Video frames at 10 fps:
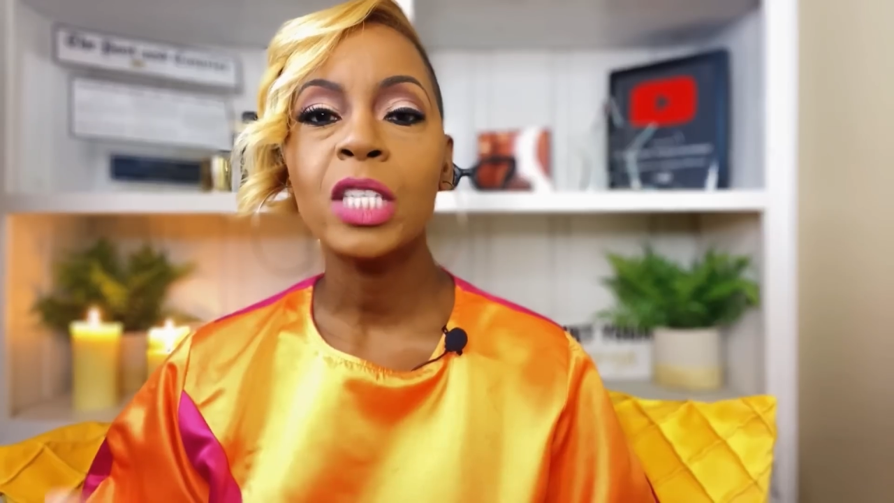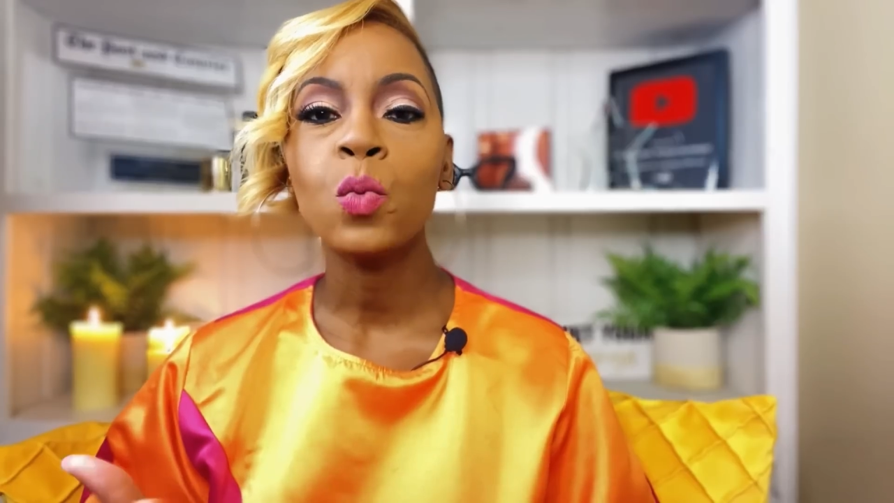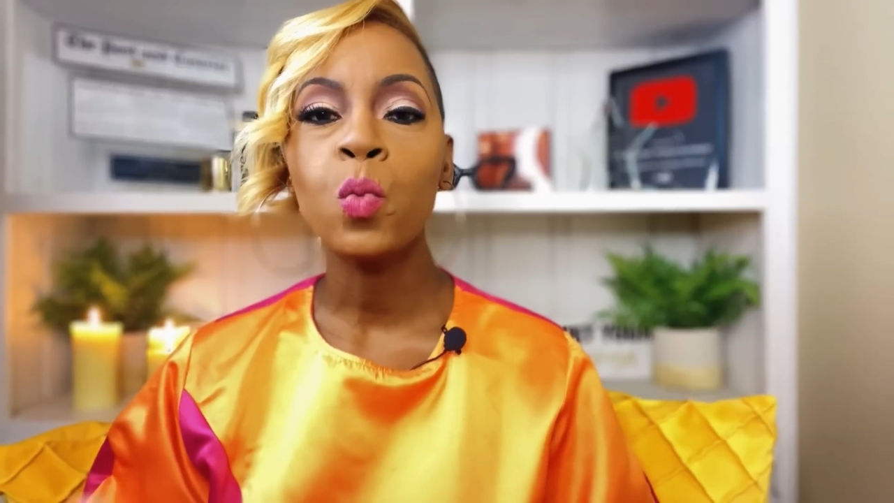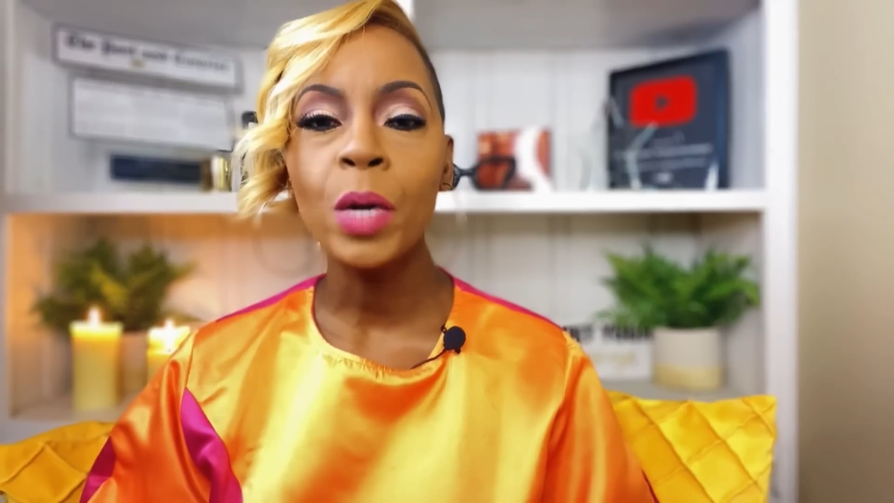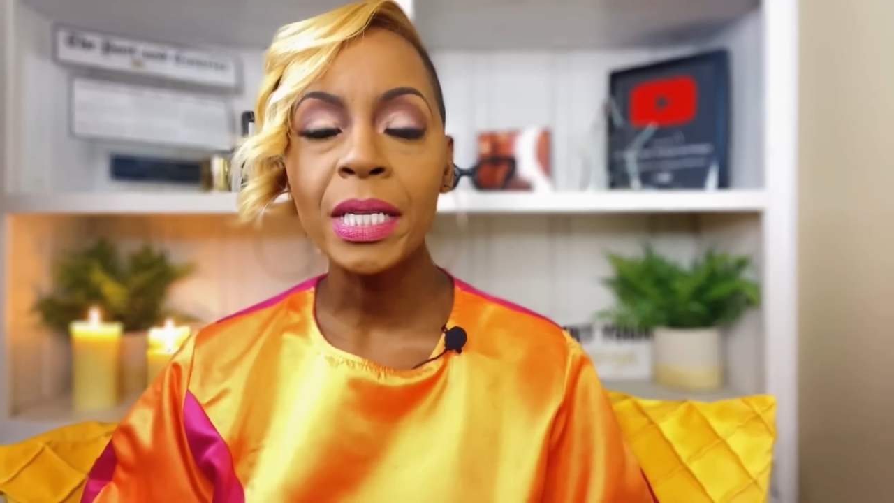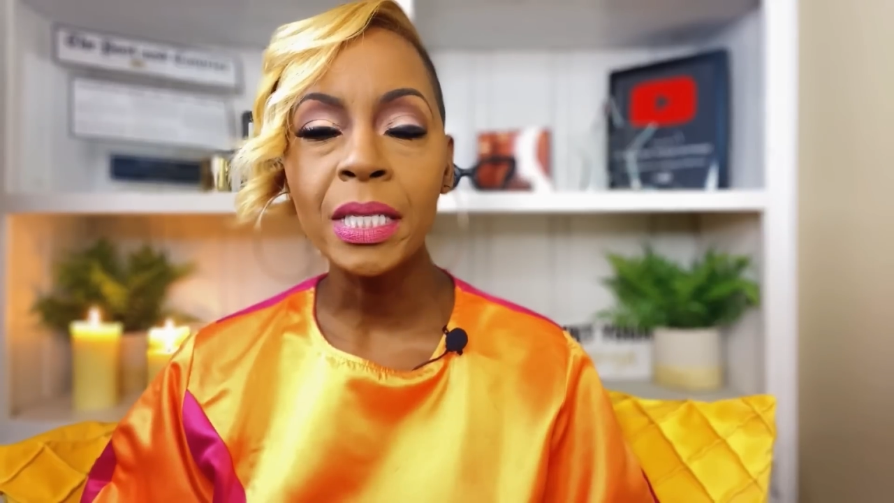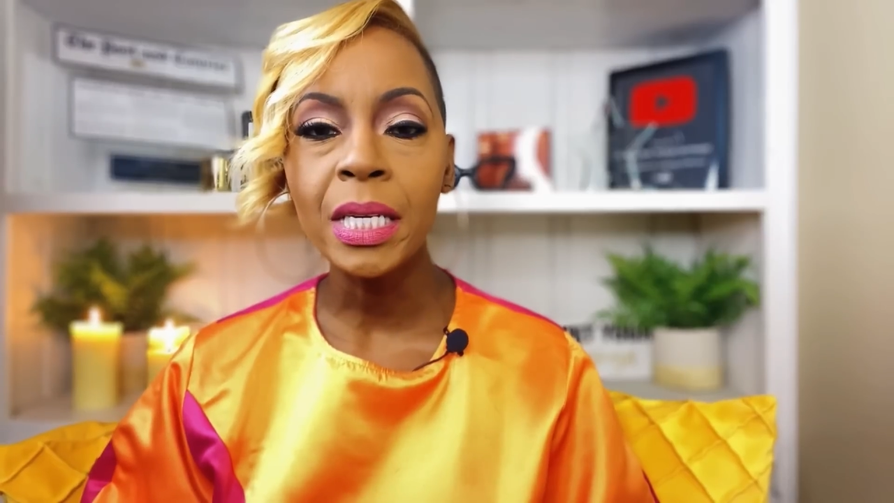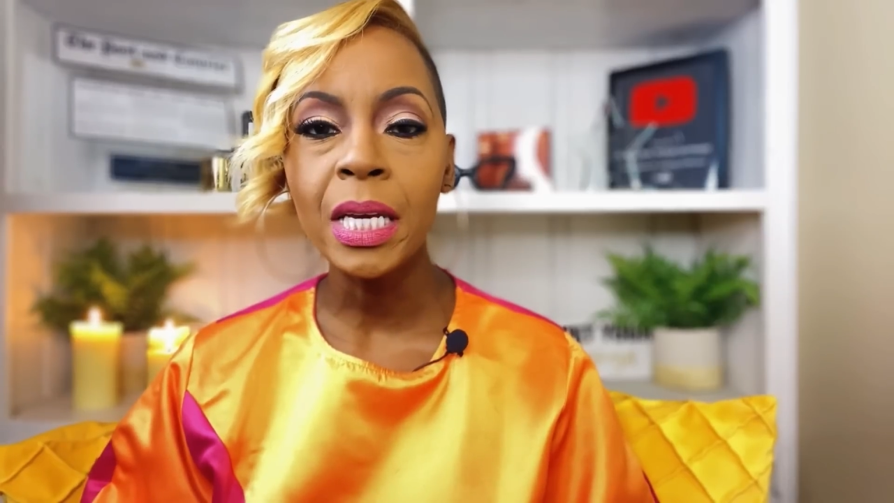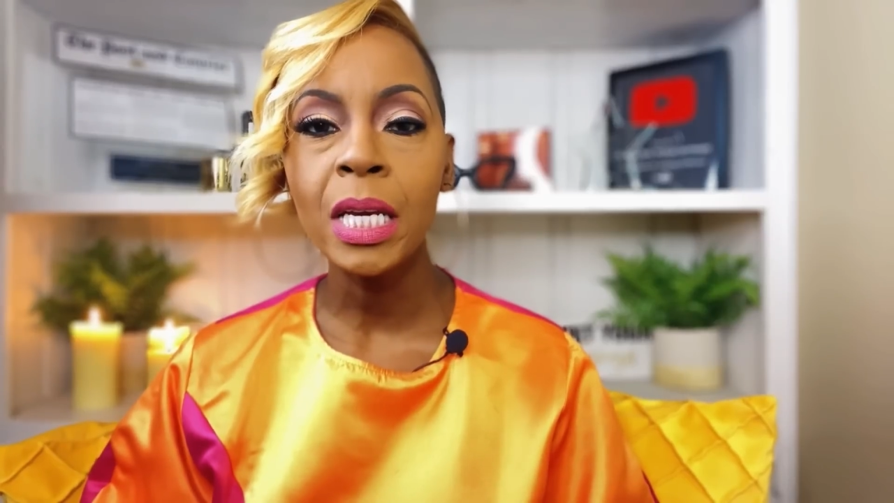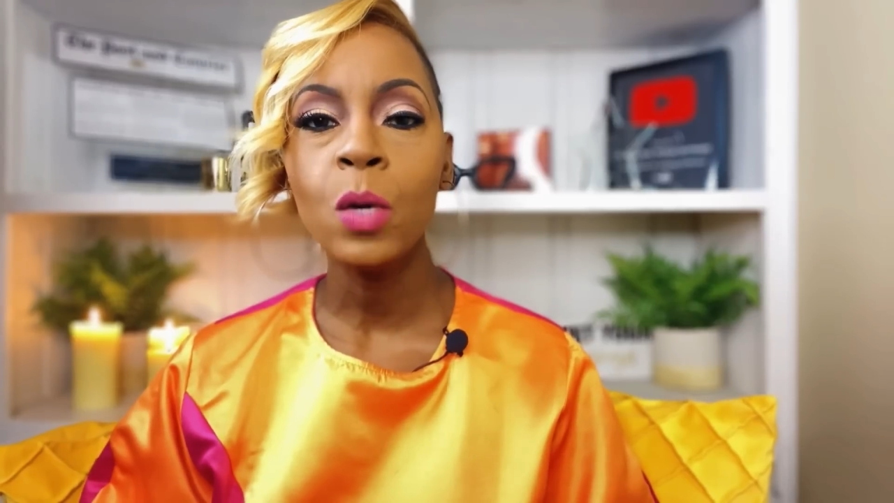is
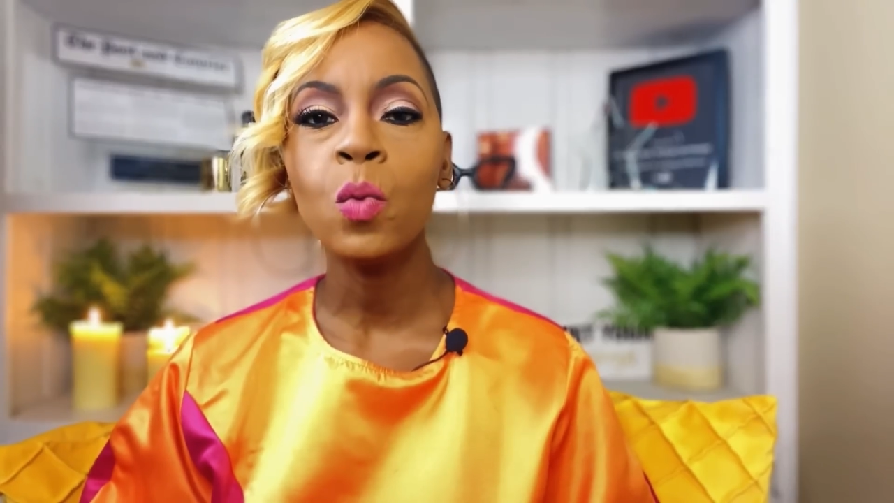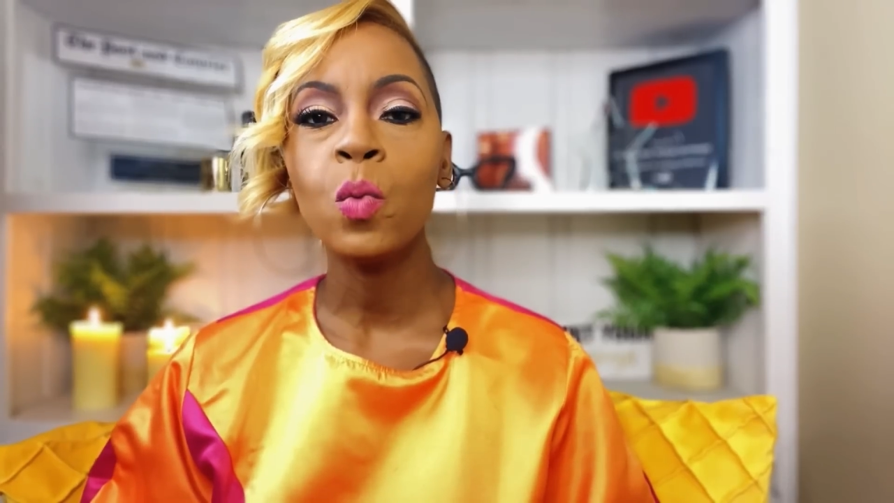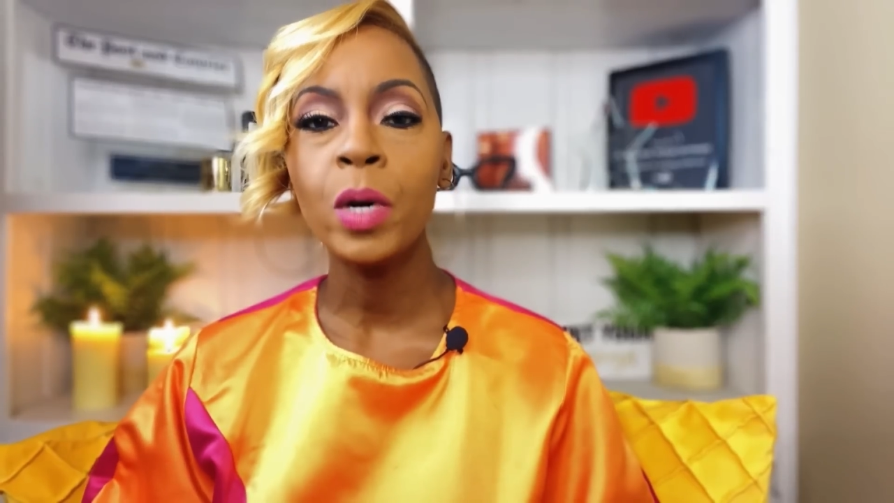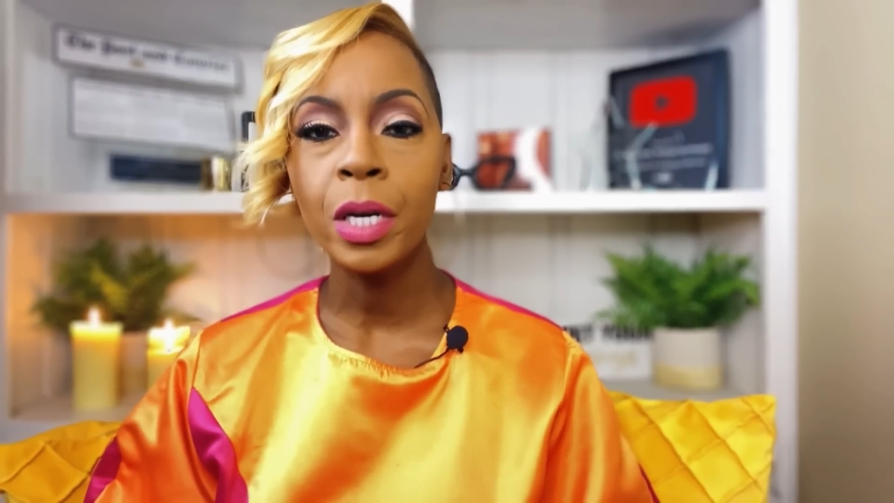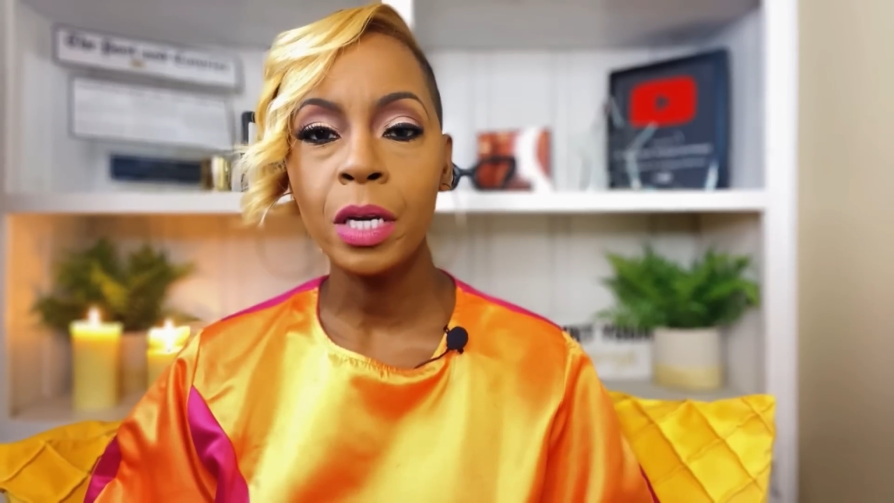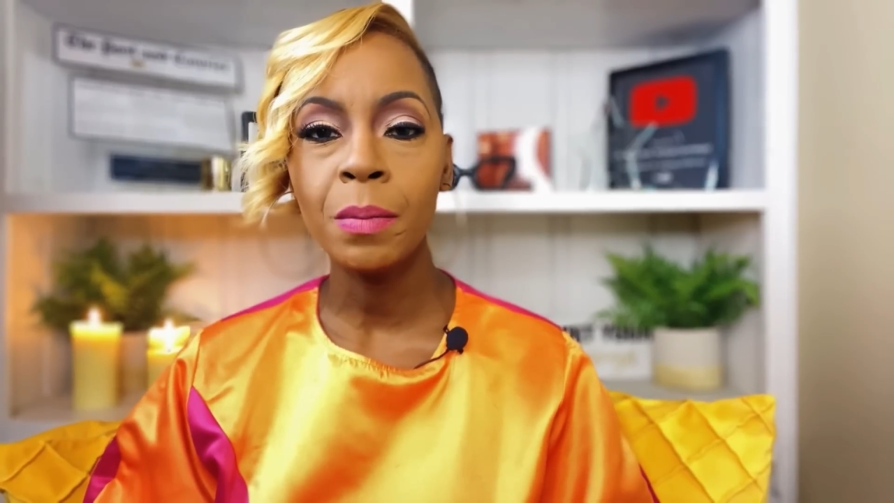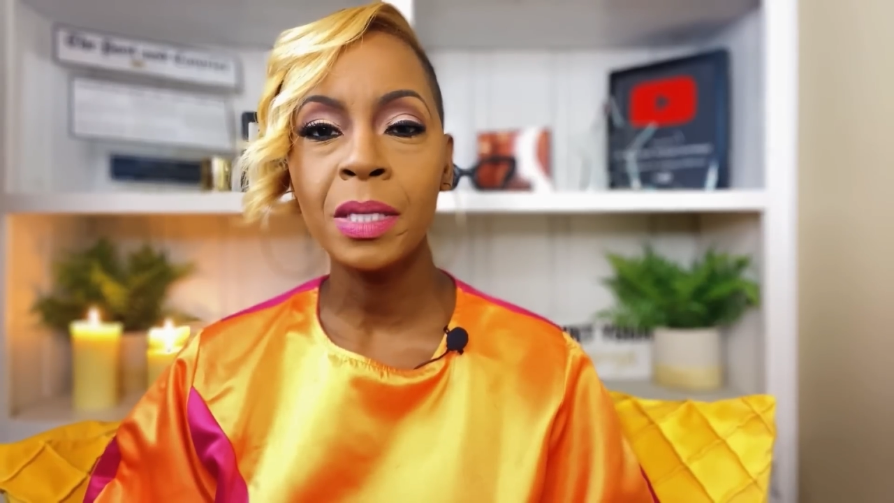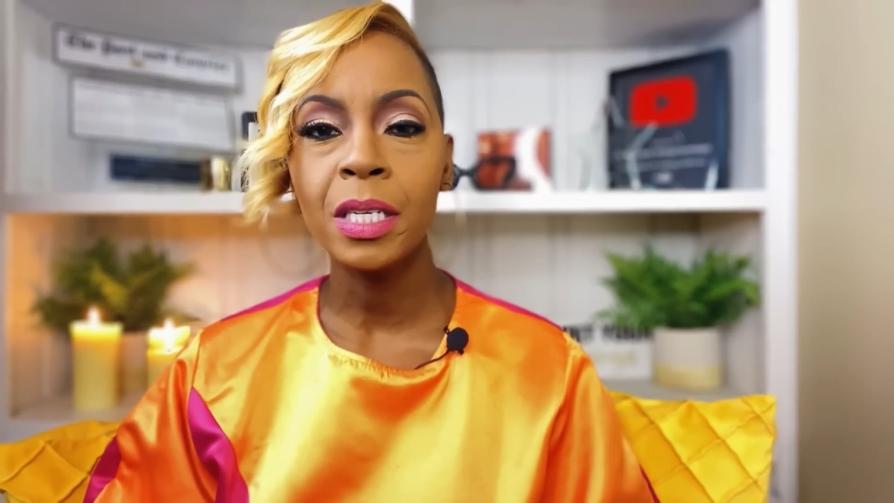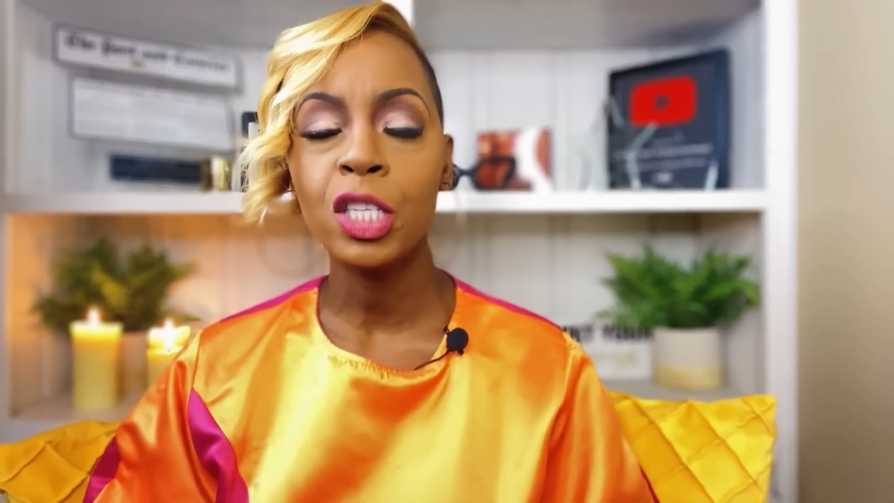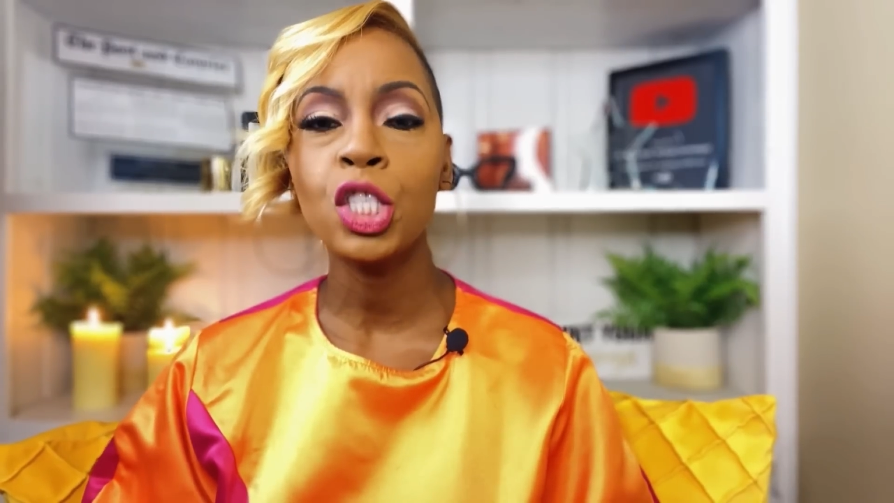Wendy
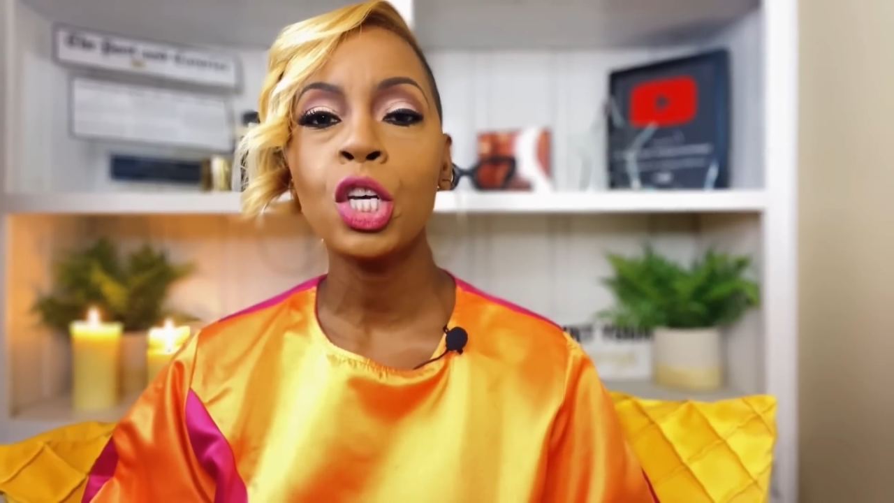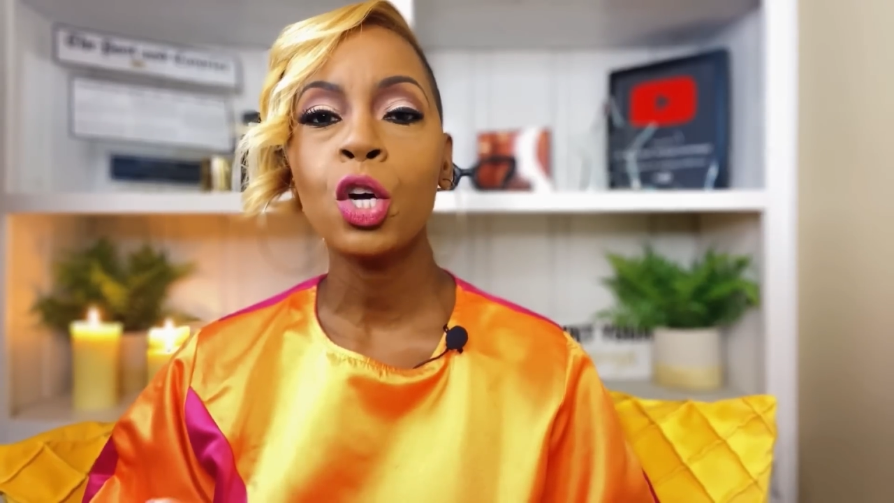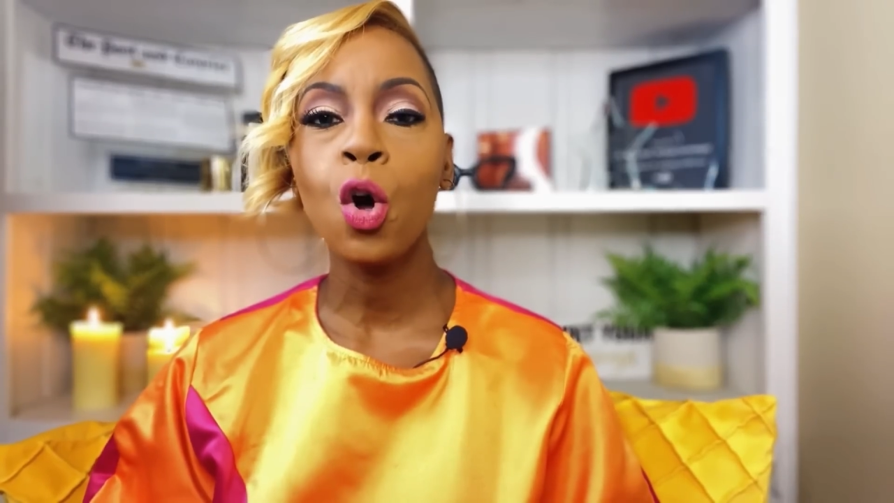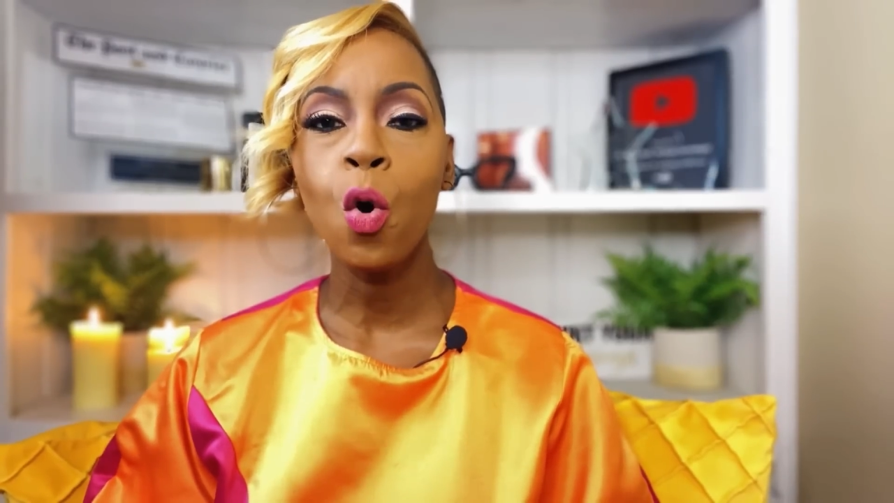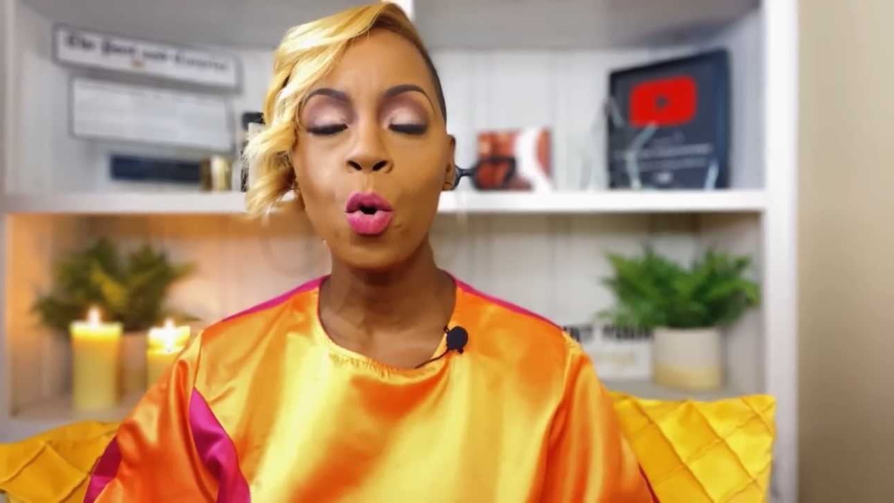Williams's